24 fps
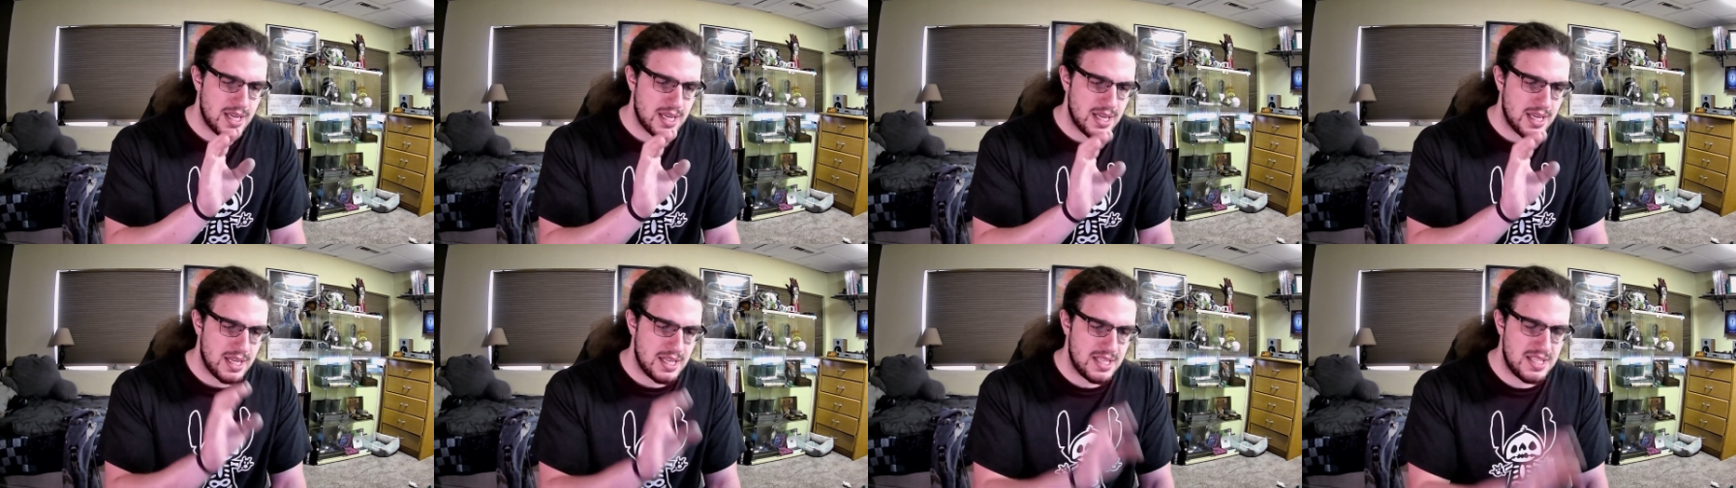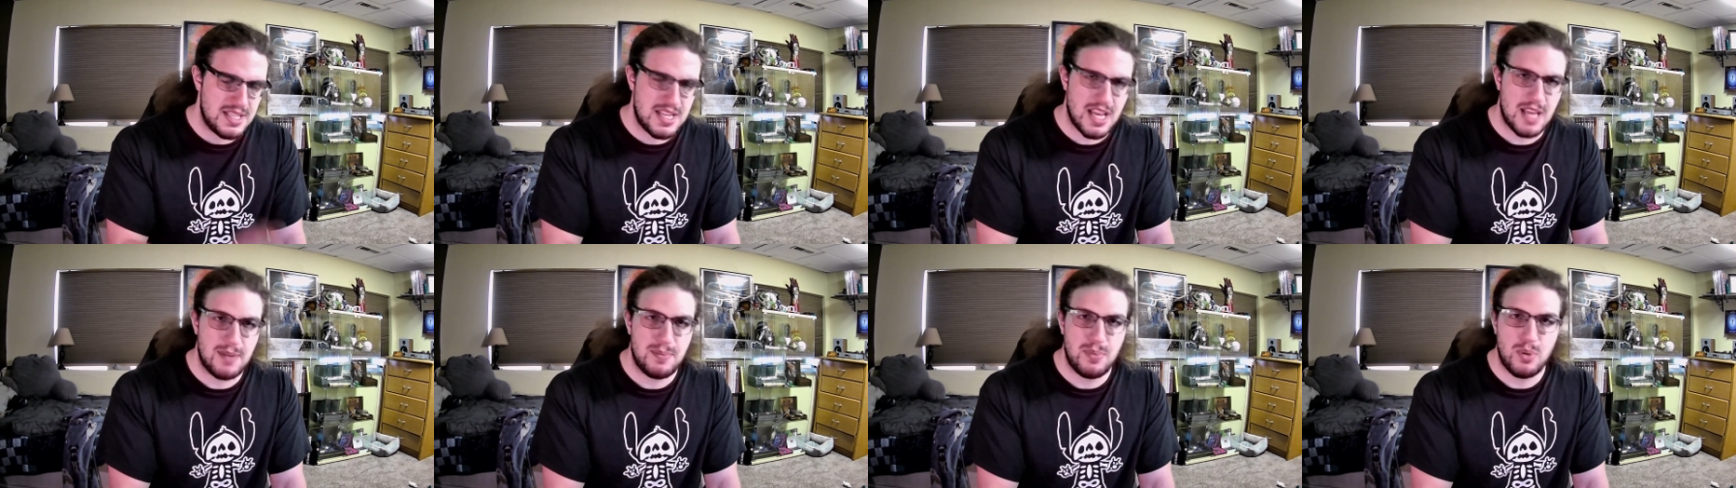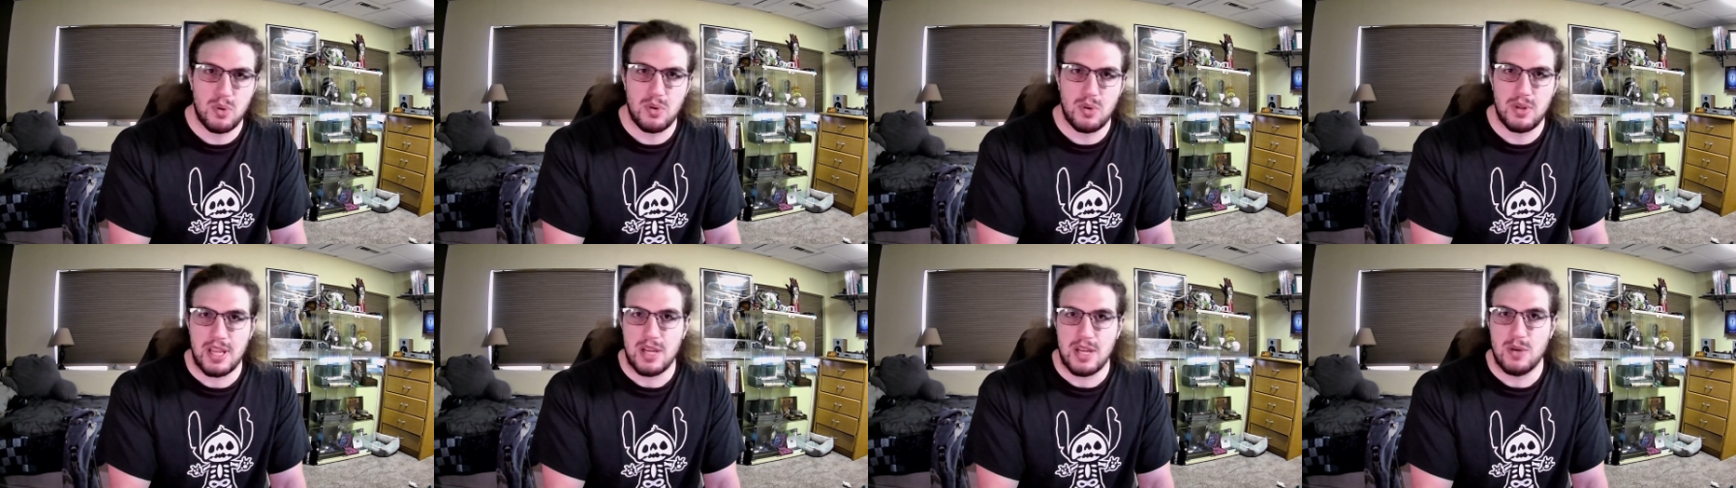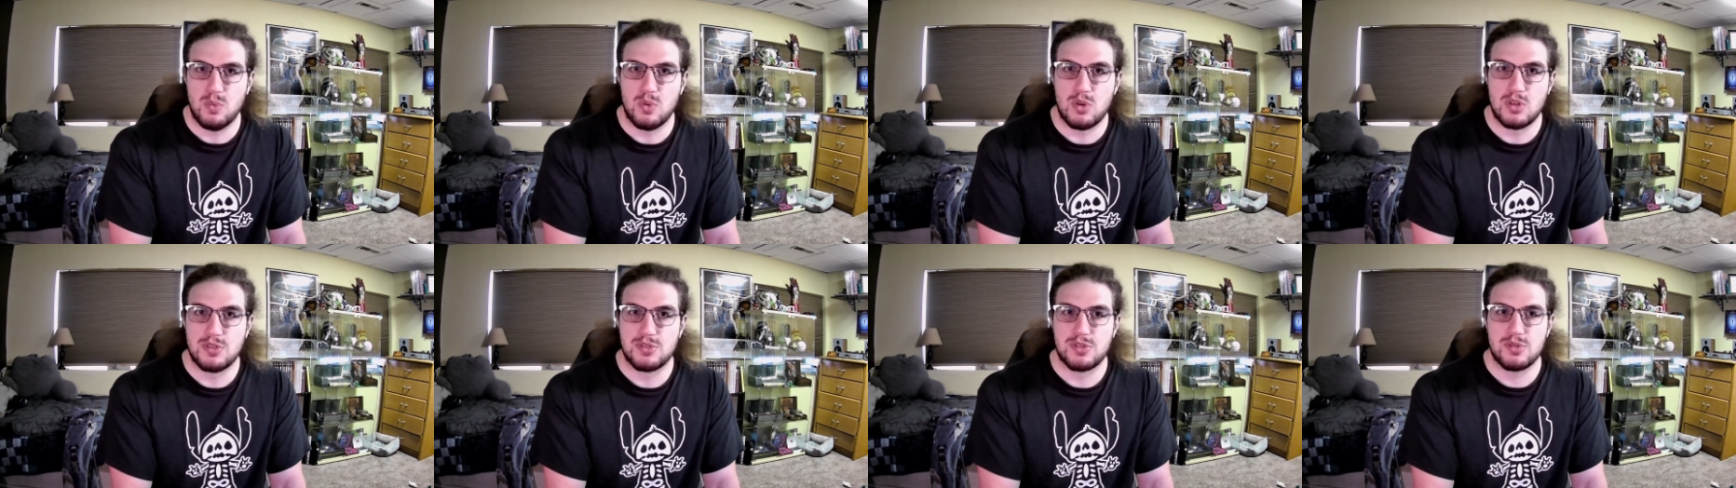deadpool and
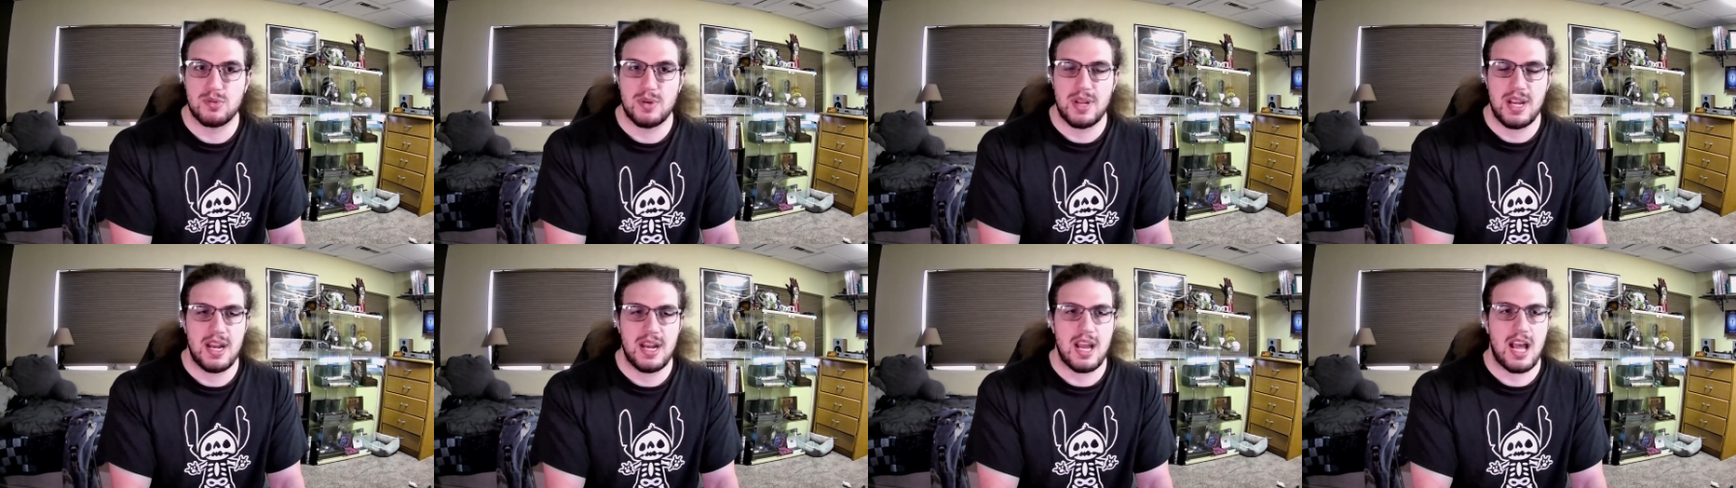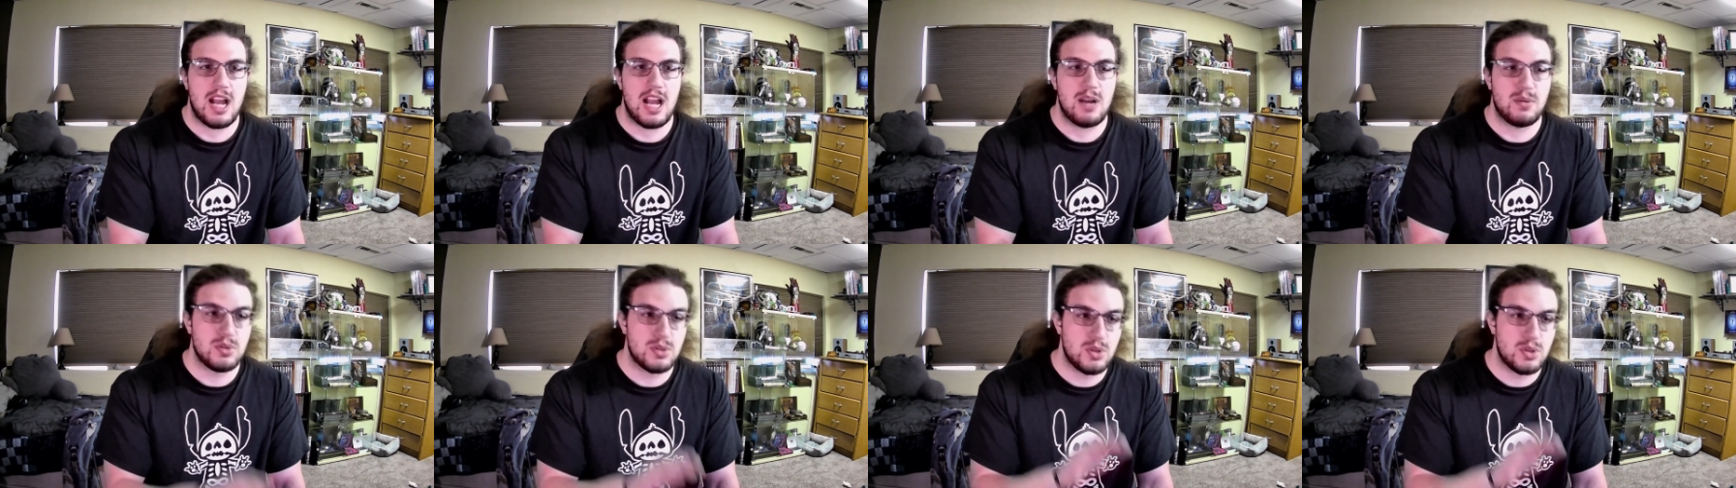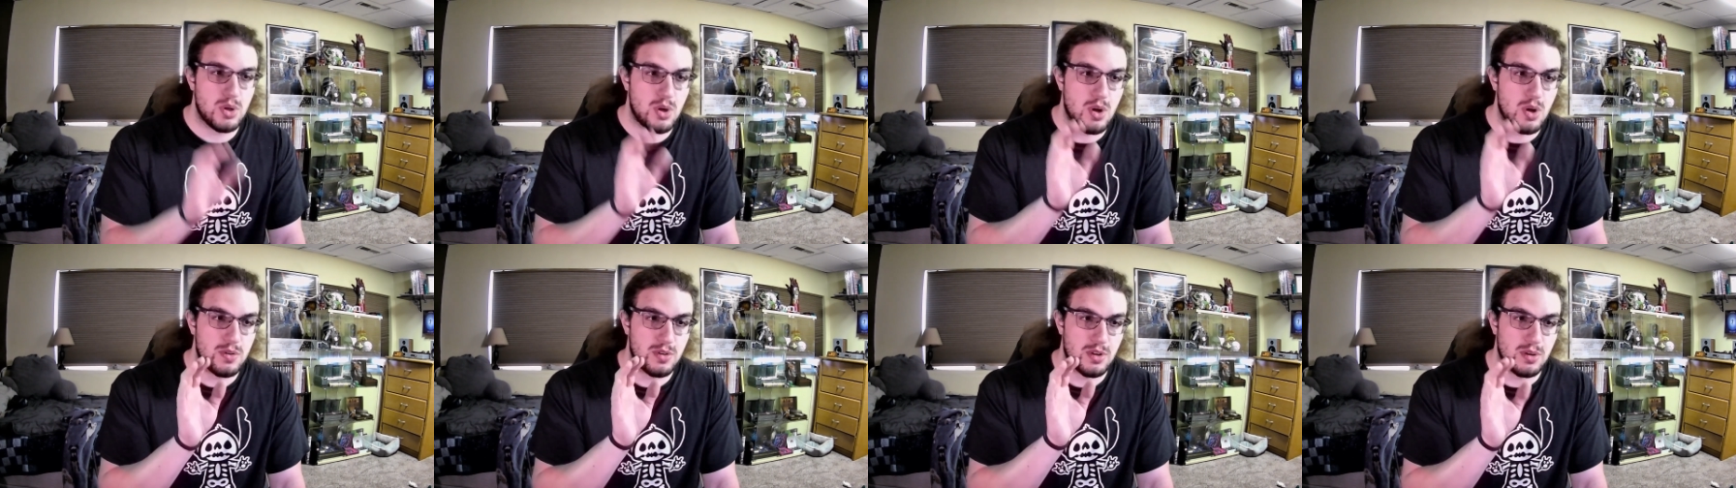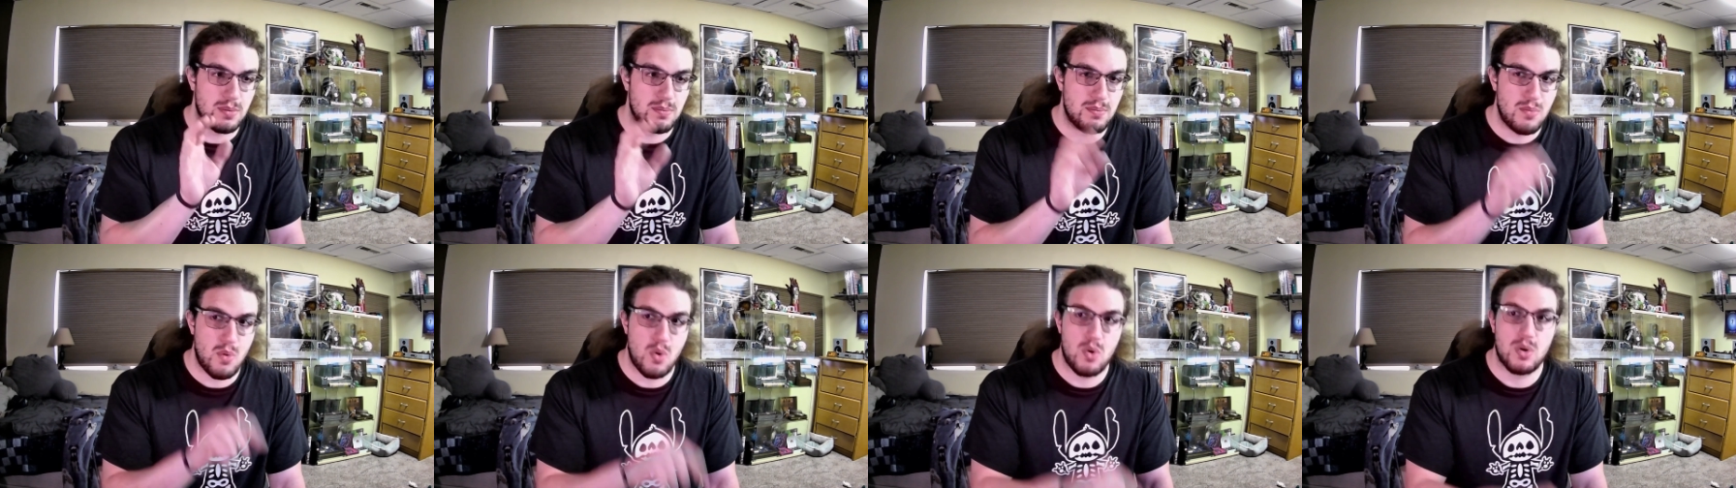wolverine i will go over
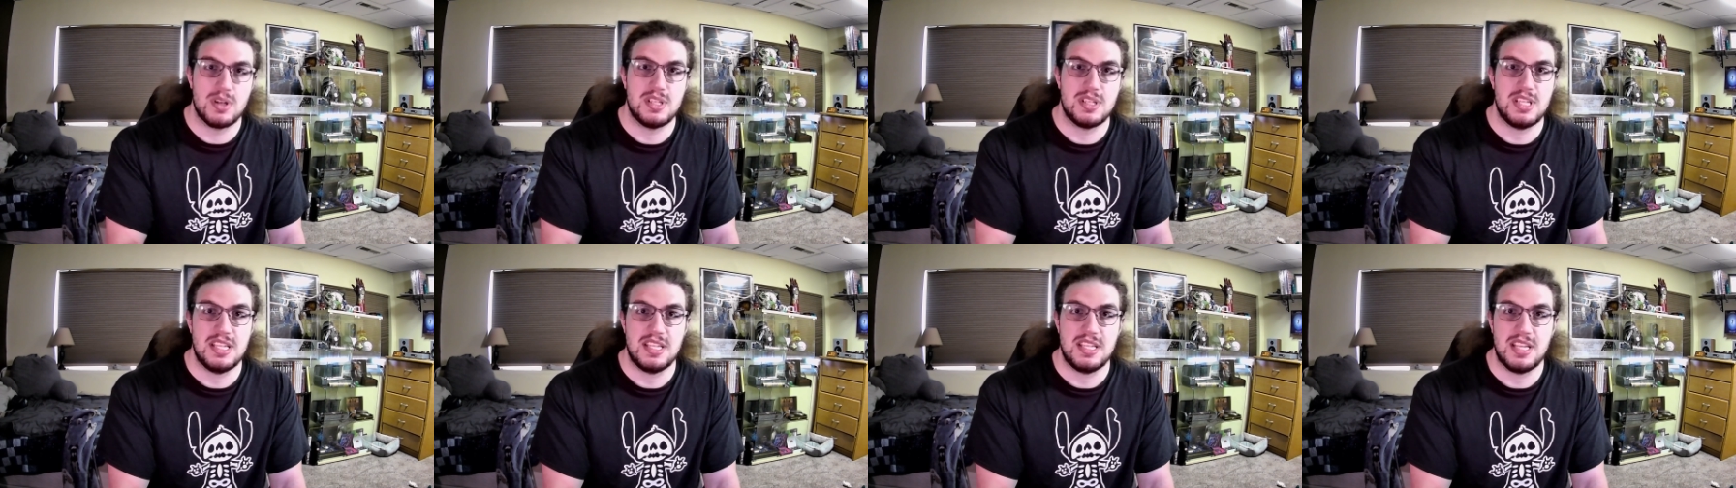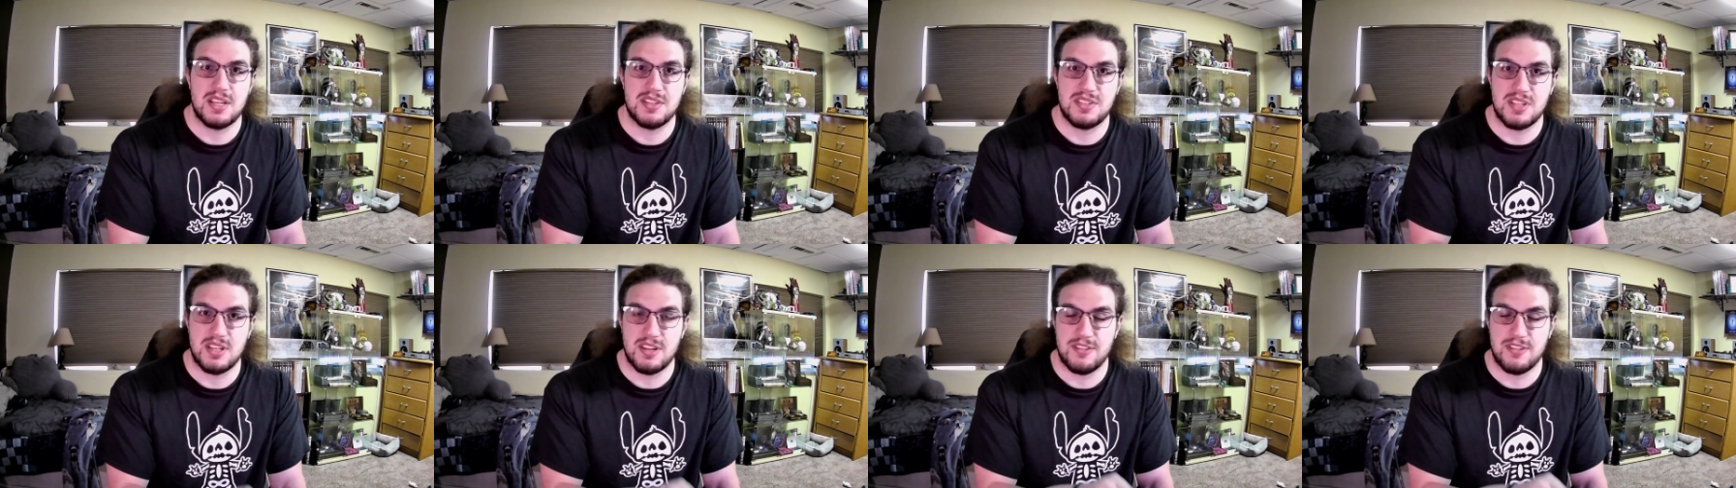more details in